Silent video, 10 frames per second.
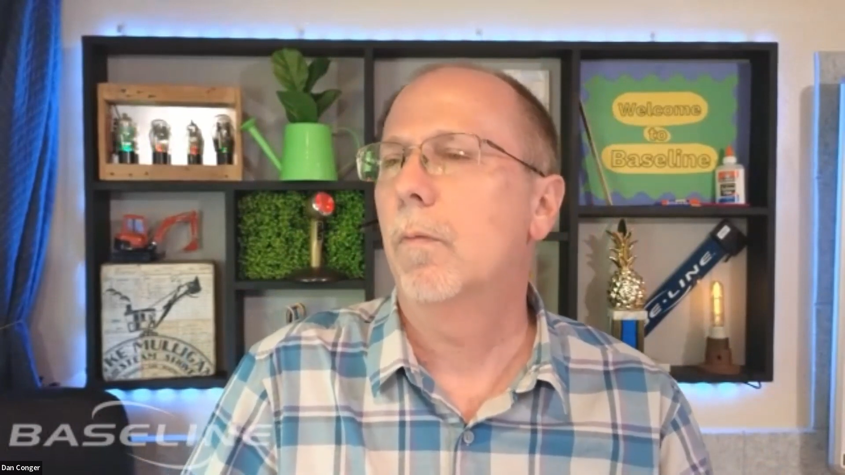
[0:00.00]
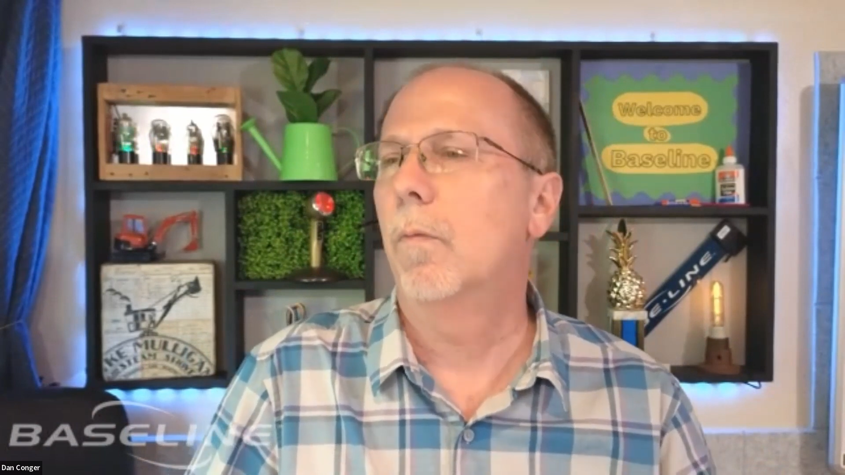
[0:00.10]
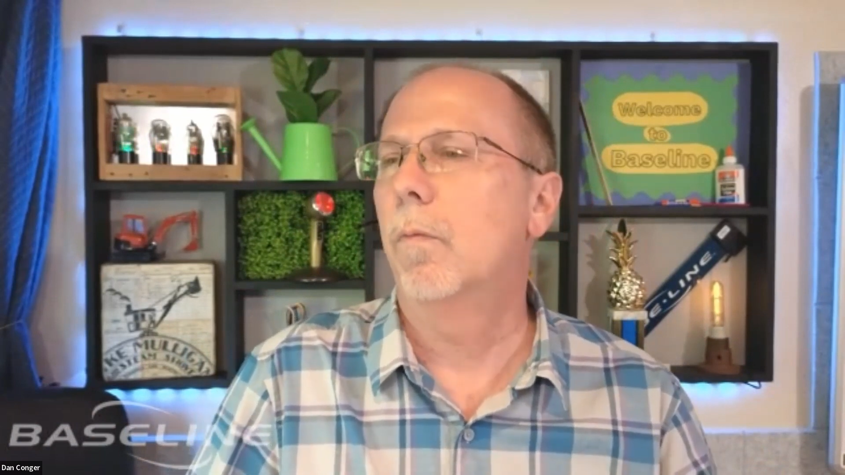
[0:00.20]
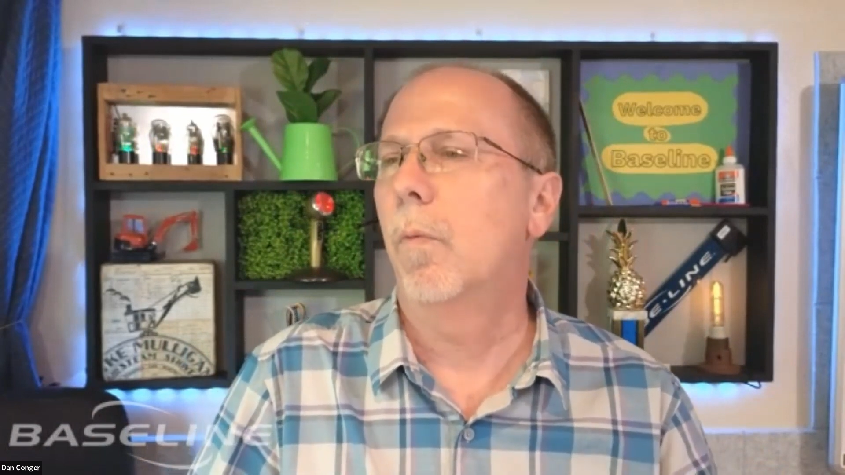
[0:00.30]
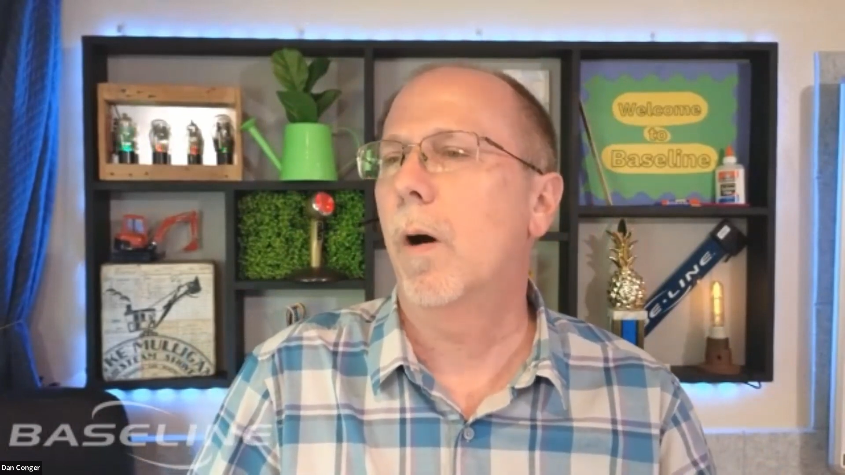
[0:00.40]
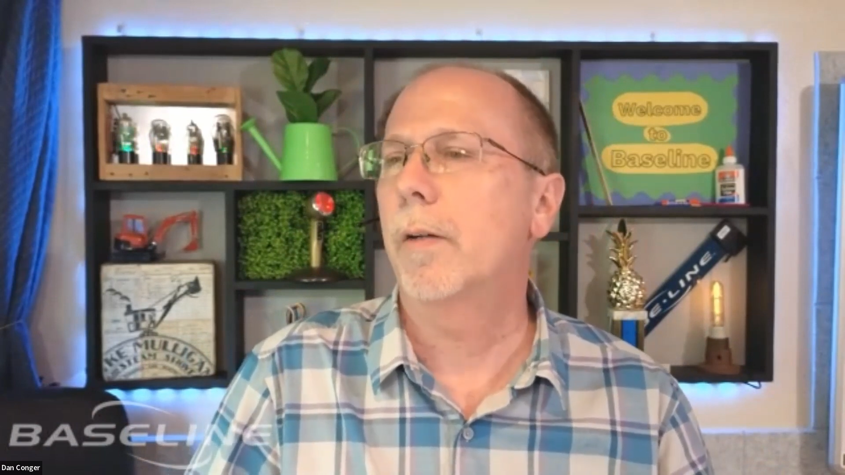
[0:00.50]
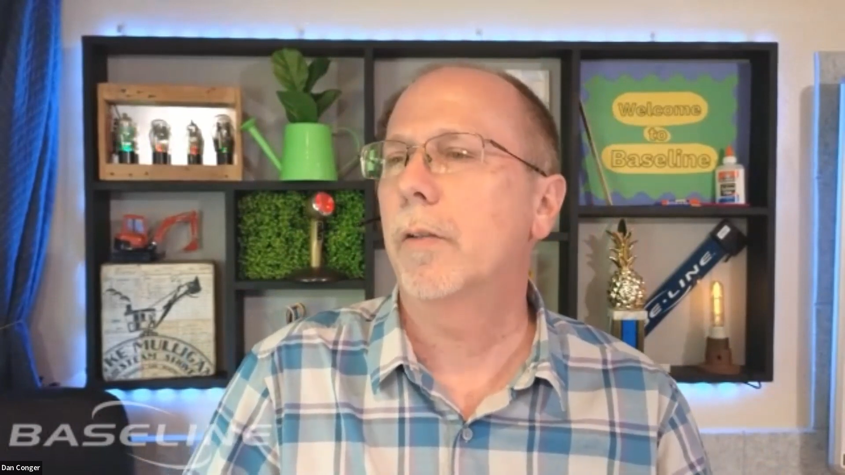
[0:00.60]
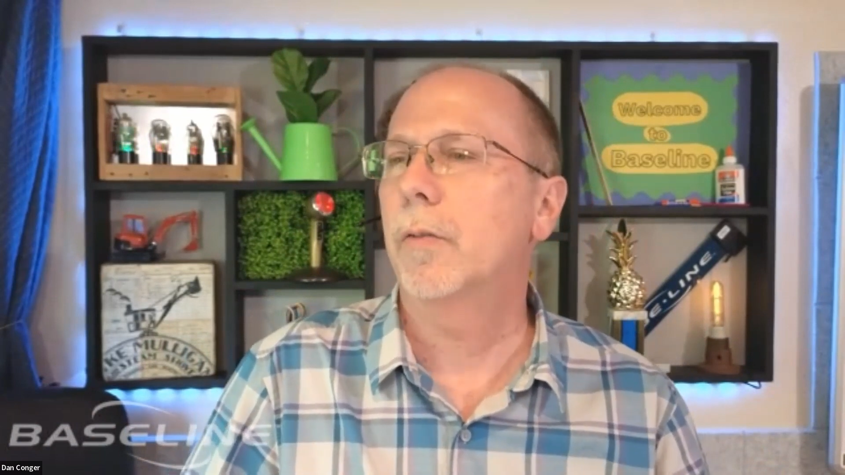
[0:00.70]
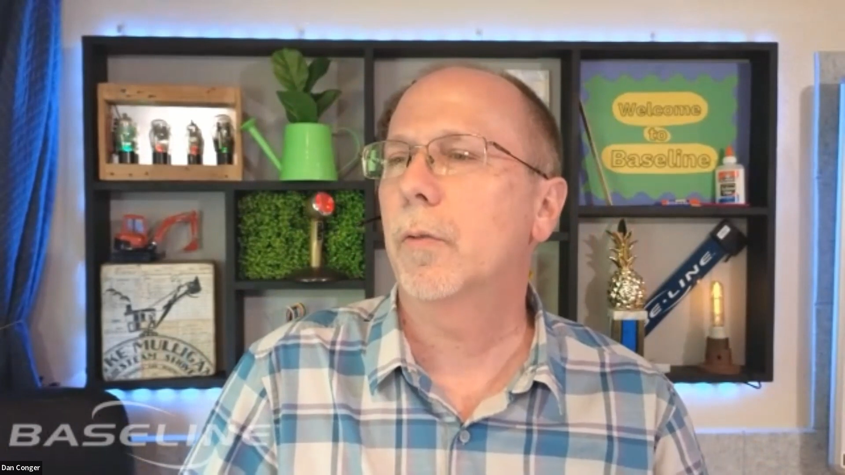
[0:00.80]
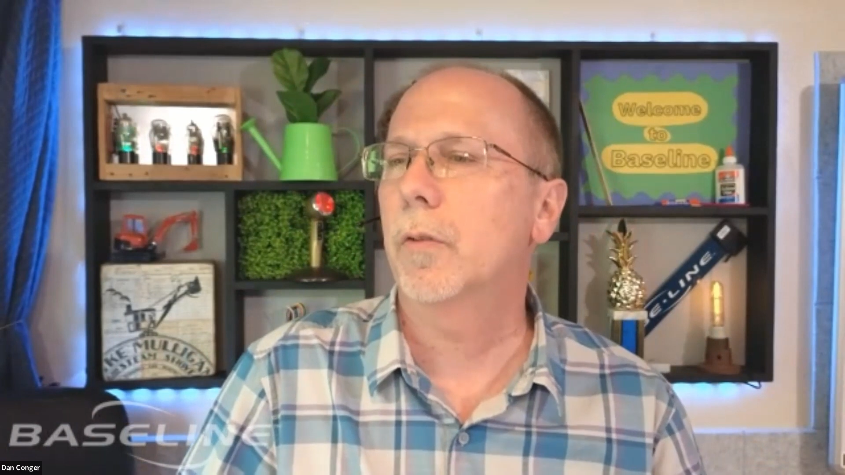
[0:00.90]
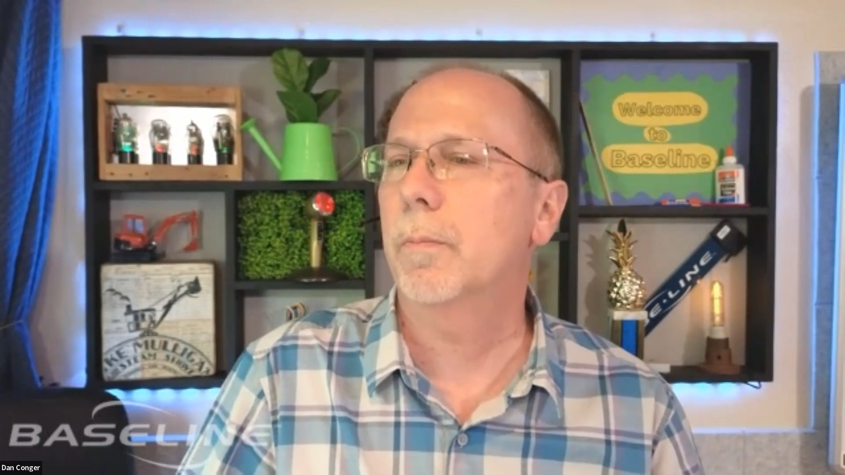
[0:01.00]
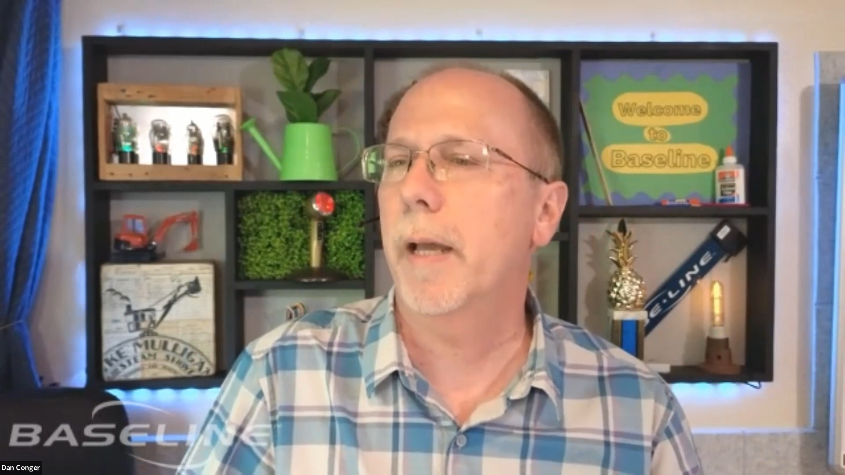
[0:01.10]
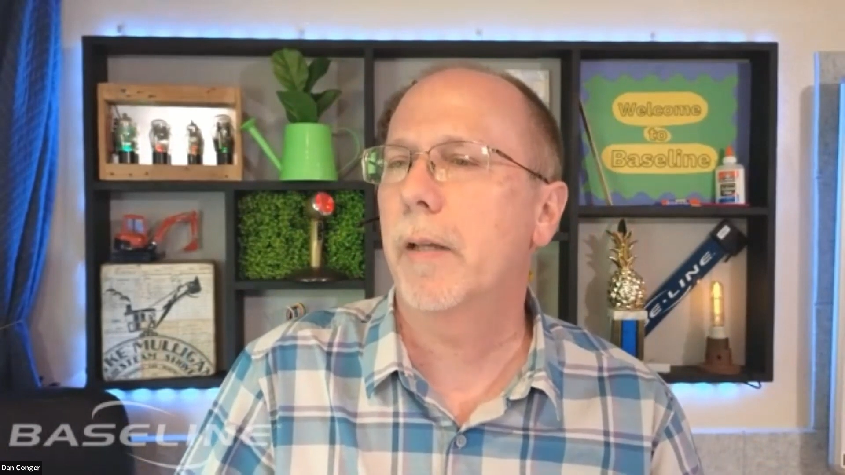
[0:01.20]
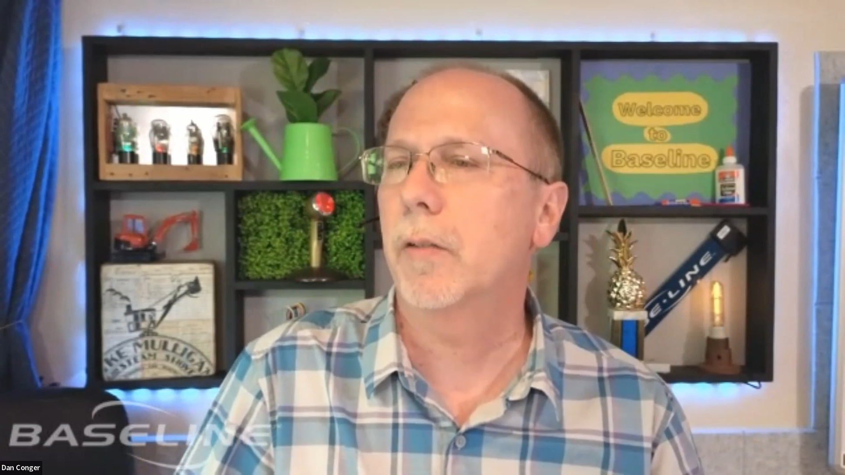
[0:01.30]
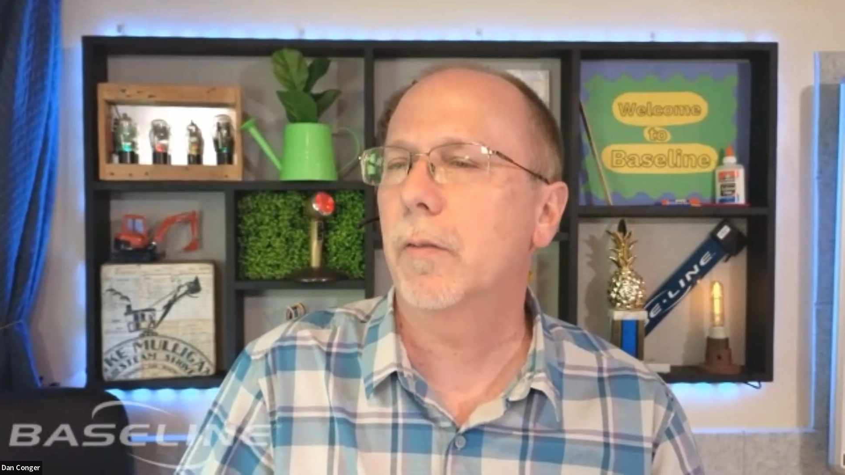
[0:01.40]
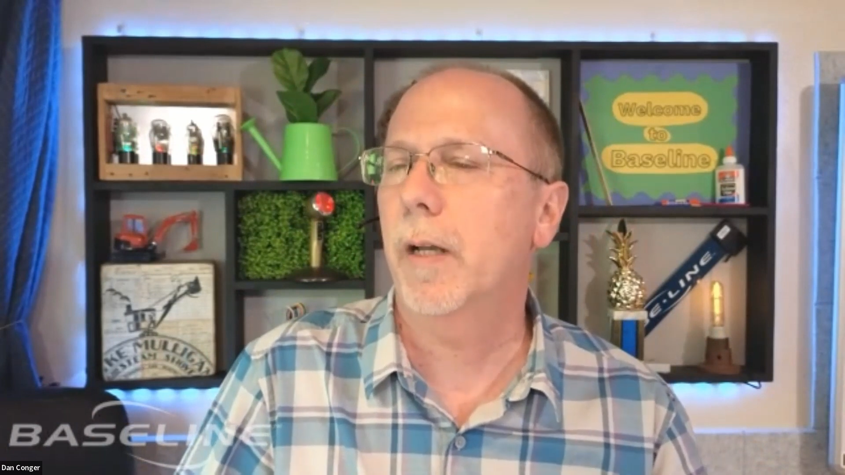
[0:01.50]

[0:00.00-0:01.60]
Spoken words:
water source master